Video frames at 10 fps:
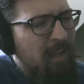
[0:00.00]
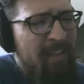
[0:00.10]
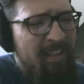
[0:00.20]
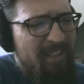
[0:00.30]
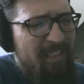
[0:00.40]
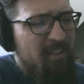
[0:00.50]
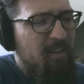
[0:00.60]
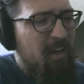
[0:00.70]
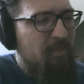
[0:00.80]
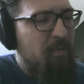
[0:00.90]
And I think that's
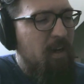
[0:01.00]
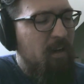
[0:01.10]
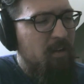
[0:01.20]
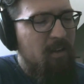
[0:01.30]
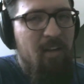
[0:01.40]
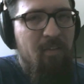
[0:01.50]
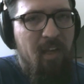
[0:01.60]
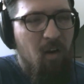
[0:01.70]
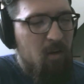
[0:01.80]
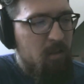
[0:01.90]
a lot
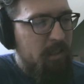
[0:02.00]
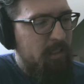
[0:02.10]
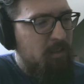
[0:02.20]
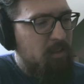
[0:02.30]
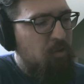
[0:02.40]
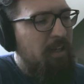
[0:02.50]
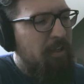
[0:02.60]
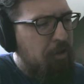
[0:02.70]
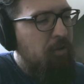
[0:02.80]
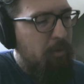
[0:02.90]
of the art is trying
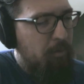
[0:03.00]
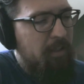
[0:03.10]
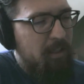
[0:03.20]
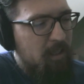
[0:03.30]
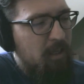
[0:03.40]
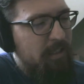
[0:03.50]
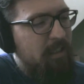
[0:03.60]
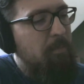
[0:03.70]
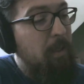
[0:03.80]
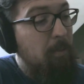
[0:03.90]
to curate really good
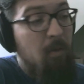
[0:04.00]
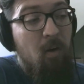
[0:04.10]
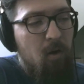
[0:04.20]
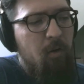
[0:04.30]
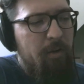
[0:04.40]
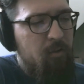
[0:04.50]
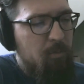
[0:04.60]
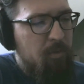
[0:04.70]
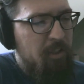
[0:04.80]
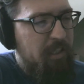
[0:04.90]
content that people are going
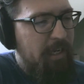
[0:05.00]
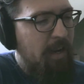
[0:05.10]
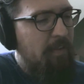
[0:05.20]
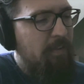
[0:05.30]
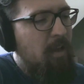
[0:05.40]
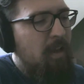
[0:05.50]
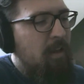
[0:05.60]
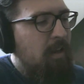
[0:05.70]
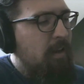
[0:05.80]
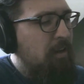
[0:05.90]
to appreciate. And
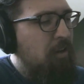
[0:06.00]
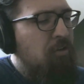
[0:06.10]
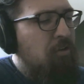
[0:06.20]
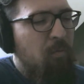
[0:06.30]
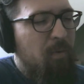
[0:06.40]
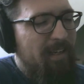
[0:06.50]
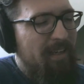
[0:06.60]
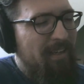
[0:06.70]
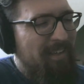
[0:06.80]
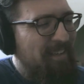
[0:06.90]
you don't
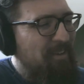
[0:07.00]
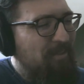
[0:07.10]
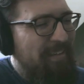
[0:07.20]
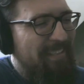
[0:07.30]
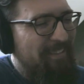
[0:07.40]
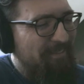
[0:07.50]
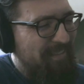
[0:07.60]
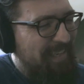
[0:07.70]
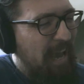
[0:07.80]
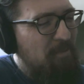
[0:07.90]
want
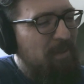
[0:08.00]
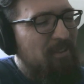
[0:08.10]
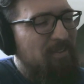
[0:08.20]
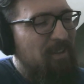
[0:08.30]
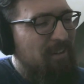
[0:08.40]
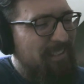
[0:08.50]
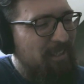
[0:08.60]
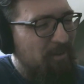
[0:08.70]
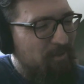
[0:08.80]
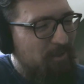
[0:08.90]
to have a bunch of
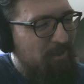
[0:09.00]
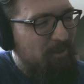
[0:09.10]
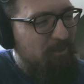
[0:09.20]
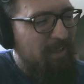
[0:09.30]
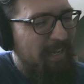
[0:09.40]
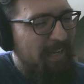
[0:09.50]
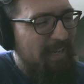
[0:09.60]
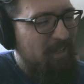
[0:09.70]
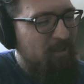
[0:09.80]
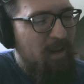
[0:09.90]
talks go to
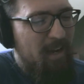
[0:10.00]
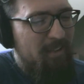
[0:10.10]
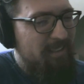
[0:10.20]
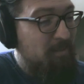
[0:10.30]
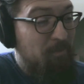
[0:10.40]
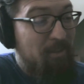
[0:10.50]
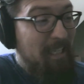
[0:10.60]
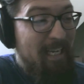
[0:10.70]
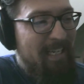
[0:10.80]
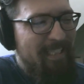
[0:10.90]
a crowd that's
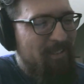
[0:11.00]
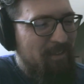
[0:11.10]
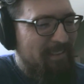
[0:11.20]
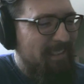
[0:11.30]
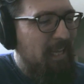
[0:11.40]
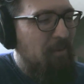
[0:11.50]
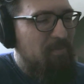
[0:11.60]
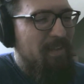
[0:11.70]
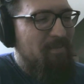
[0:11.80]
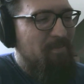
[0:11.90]
really not interested.
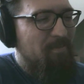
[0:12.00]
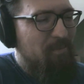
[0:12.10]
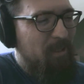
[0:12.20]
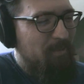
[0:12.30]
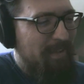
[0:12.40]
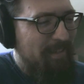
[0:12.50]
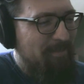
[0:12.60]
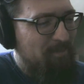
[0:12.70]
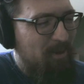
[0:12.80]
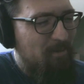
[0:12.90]
That would be a pretty
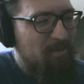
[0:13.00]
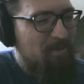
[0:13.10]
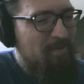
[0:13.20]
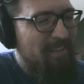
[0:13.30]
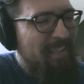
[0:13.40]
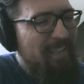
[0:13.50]
big problem.